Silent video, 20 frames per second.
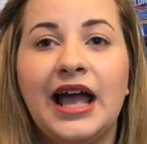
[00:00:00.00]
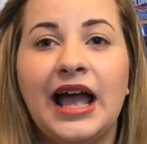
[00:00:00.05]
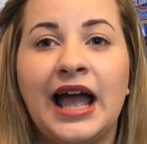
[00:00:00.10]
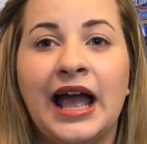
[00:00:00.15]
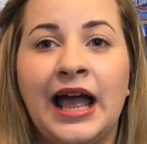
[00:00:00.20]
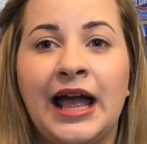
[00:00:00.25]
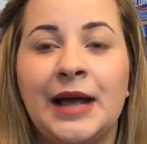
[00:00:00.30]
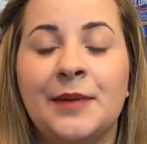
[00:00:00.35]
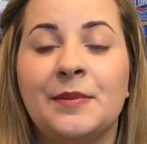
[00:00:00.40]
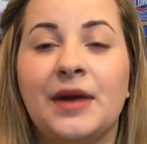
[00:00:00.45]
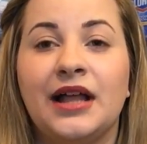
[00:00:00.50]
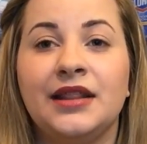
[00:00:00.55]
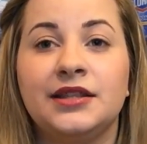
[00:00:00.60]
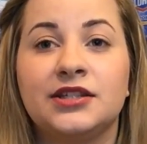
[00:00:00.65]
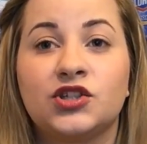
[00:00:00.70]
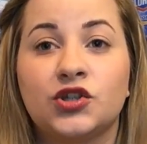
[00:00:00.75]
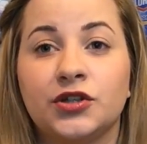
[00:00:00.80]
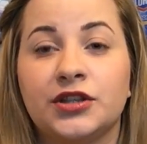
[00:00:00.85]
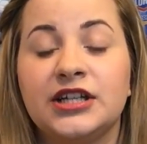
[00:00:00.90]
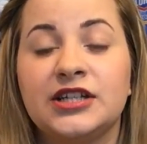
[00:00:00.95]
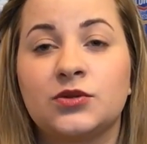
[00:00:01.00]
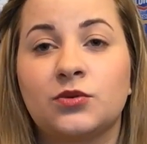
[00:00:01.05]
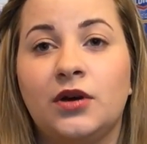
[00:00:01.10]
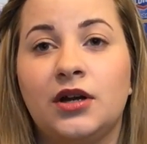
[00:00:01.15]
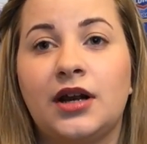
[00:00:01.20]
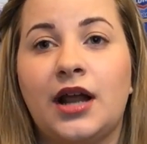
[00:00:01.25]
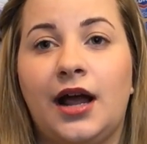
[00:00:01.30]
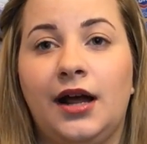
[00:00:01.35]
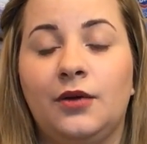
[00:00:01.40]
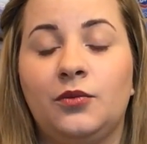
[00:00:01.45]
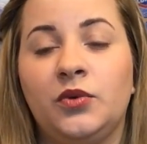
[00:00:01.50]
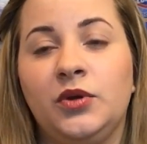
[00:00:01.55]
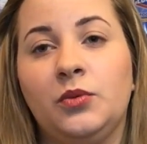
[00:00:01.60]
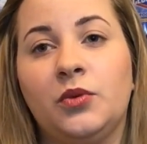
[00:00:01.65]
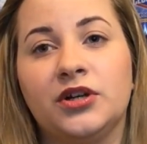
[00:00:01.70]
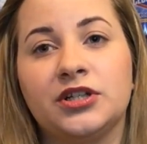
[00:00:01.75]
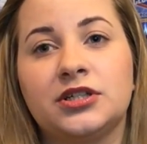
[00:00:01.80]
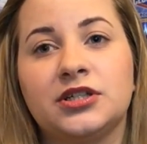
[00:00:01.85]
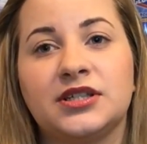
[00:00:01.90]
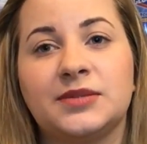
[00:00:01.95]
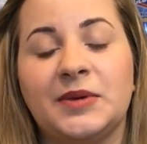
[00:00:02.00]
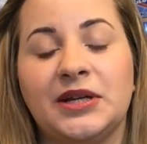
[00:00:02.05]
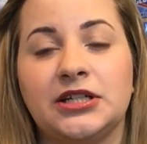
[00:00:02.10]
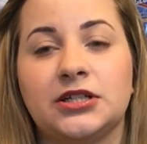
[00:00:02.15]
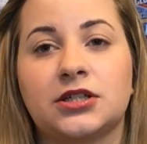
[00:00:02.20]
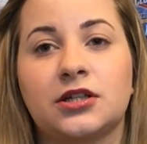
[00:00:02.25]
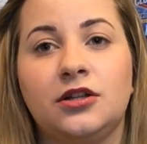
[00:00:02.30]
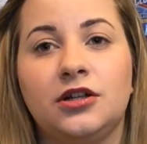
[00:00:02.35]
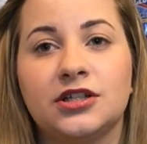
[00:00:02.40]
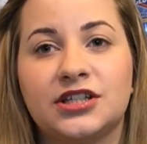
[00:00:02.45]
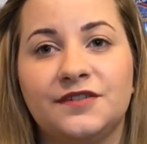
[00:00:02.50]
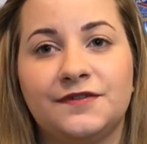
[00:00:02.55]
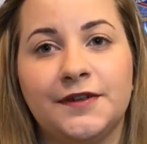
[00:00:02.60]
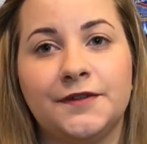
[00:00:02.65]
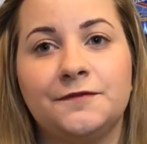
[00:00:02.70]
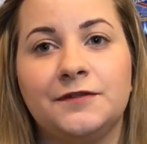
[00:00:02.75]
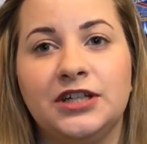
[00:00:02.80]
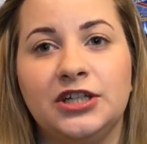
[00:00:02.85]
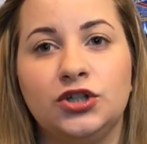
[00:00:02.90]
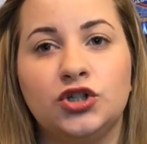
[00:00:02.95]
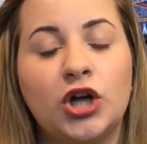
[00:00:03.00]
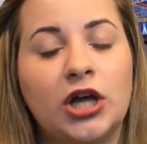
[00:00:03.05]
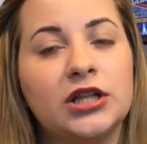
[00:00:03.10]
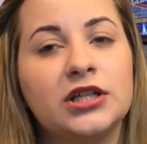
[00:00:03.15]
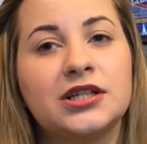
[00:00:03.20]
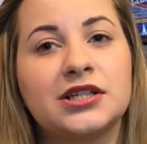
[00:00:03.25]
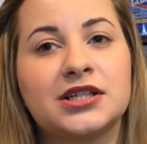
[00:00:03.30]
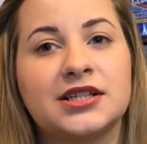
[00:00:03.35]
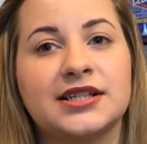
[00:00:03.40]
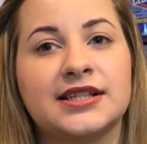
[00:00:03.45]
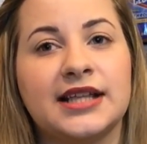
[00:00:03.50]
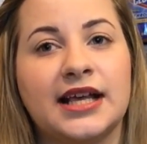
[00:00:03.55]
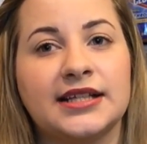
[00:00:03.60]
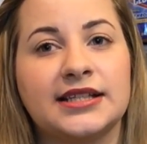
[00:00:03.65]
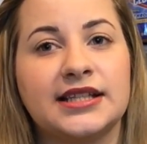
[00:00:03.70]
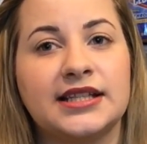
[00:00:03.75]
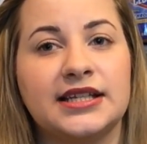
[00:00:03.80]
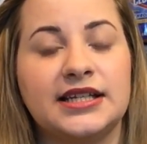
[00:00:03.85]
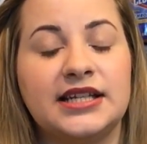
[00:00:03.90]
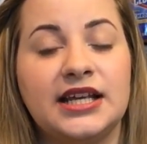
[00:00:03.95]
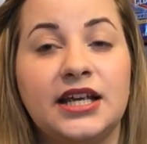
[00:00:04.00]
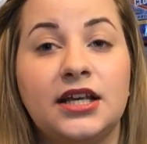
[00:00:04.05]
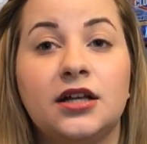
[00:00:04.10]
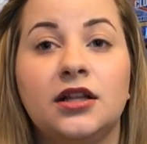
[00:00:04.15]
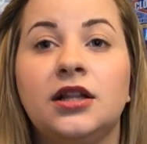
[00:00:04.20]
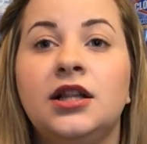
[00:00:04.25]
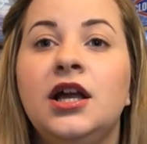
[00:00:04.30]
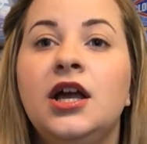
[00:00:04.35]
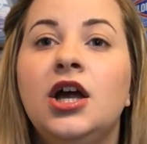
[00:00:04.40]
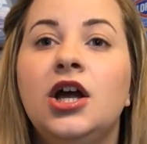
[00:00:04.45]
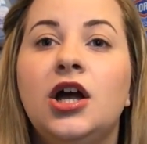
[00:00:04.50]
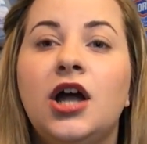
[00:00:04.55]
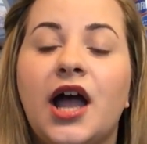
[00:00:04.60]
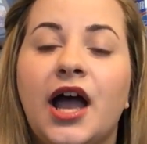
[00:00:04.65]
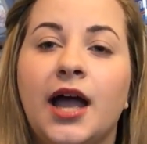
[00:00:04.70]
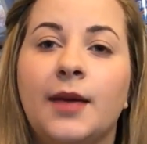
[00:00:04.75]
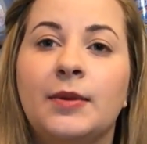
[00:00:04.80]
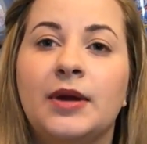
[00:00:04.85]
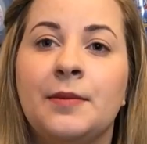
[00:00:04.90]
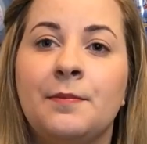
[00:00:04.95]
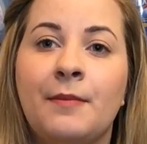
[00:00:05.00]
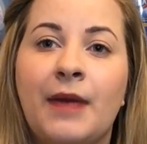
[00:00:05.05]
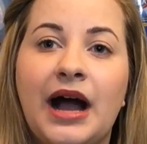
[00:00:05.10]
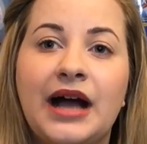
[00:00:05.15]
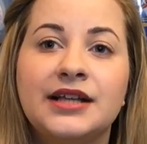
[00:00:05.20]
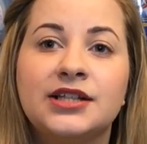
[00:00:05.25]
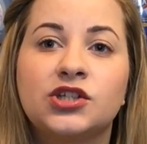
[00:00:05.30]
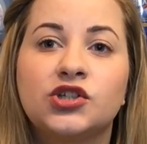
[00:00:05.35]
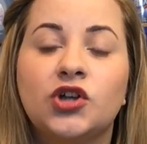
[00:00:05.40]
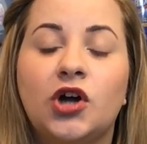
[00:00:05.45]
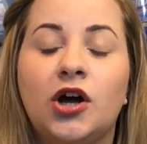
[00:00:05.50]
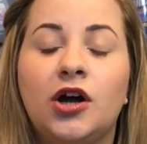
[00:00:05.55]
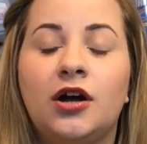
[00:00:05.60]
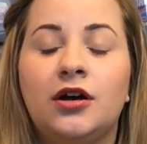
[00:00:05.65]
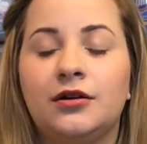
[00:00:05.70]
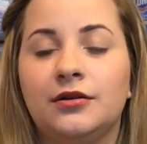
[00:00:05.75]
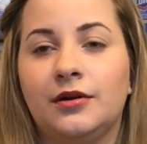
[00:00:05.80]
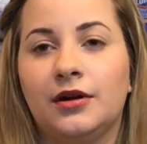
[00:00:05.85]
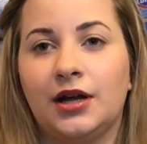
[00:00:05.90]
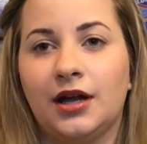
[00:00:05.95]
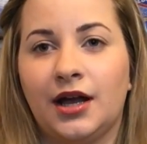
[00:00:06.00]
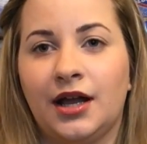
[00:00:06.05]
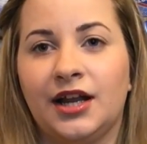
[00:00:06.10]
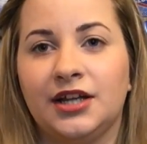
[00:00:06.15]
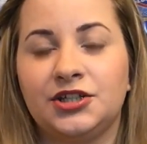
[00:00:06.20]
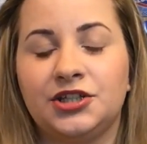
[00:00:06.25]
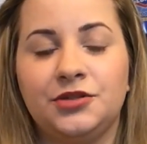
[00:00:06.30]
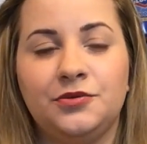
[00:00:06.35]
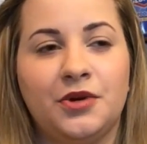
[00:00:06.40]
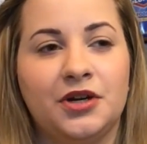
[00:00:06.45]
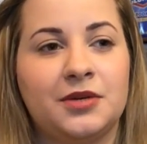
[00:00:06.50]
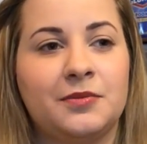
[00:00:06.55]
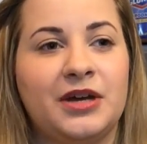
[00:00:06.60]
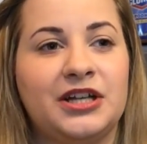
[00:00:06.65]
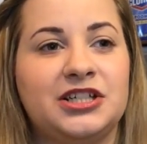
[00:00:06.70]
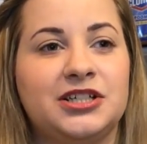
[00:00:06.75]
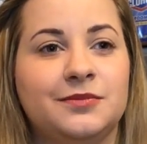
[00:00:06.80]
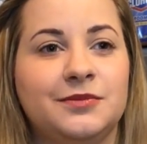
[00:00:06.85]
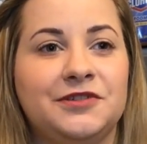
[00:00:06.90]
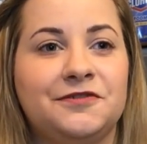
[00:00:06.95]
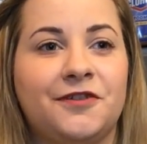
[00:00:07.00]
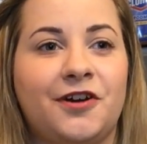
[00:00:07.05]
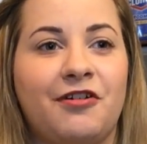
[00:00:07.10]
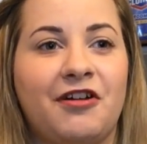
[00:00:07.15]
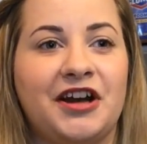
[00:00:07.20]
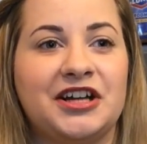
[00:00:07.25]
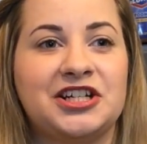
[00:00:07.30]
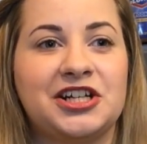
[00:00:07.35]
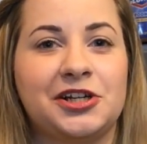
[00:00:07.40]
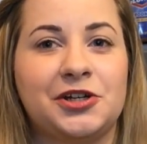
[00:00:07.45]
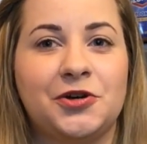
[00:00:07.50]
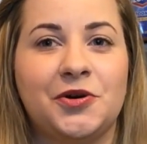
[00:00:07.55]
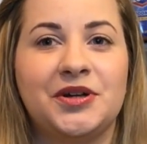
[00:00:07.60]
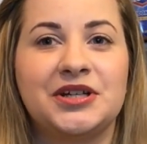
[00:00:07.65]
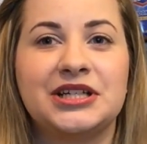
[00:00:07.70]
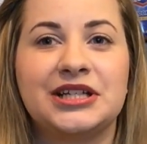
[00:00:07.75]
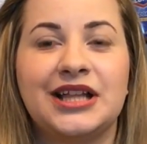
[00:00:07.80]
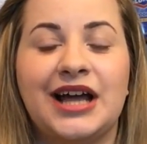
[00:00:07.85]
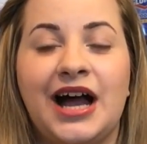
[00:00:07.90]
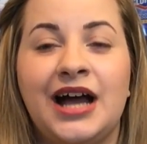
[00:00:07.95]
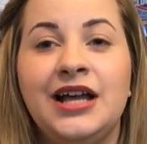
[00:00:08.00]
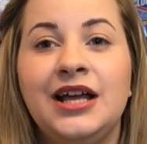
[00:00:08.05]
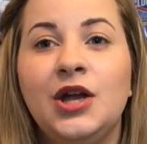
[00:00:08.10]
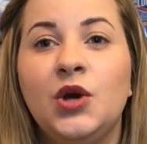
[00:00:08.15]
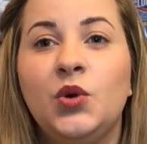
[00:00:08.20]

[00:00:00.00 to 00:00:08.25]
And so this one we want to spend as close to $15 because that's the deal. At my store, and I do want to mention before I actually go on to that,